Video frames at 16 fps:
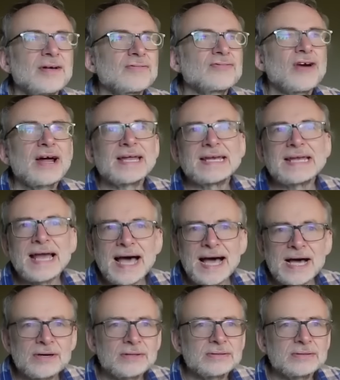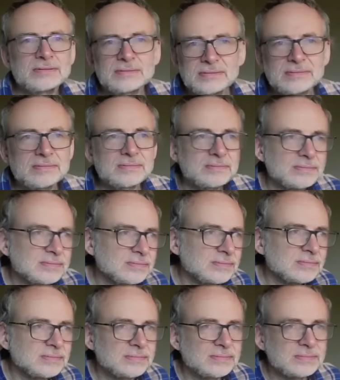right now,
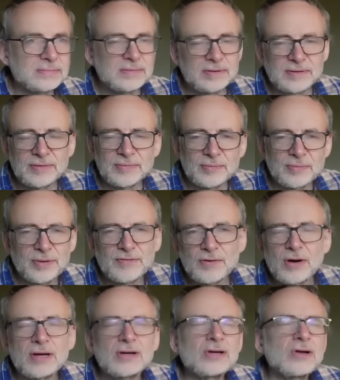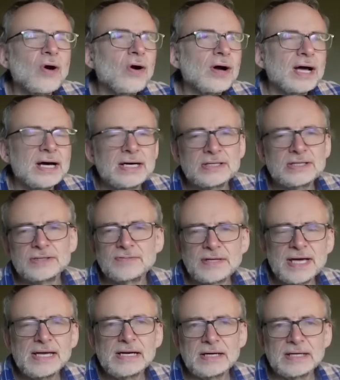we've got long hours of
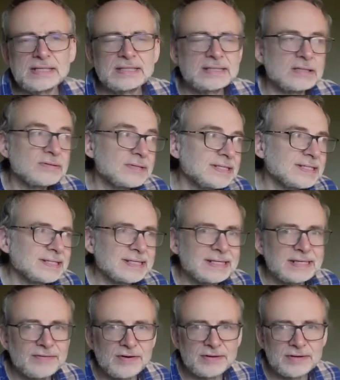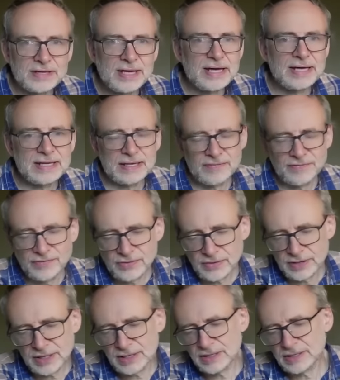daylight, so it's kind of okay. If
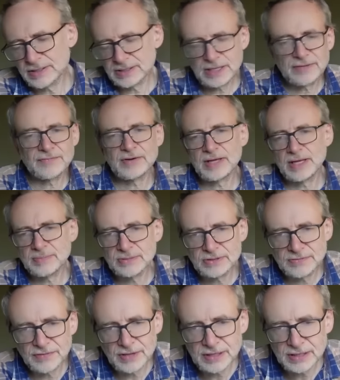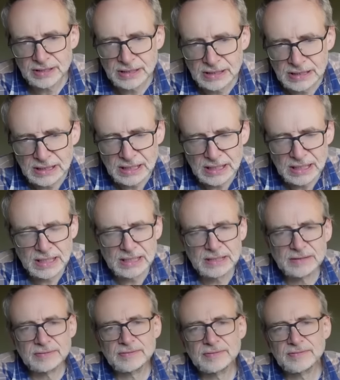you're in the Southern Hemisphere,
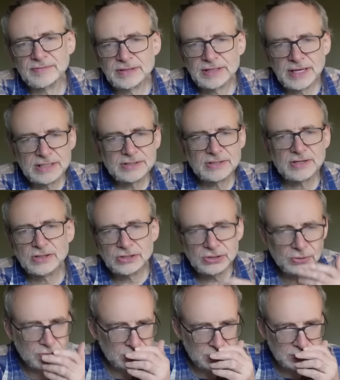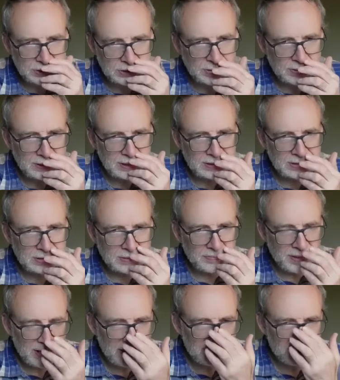the days are shorter, so it does
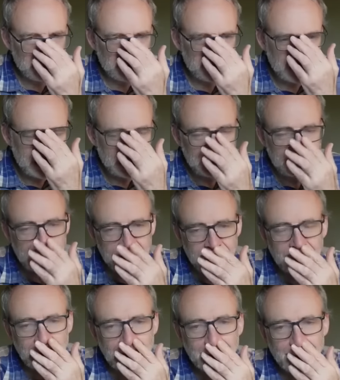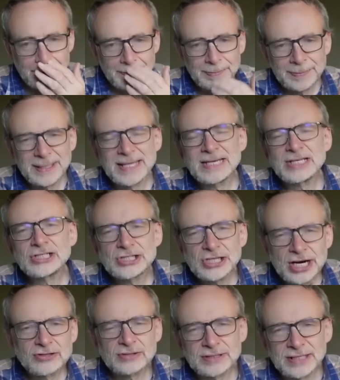depend. But in
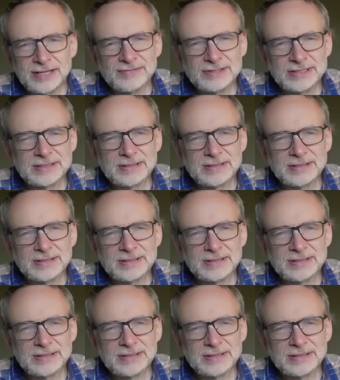general,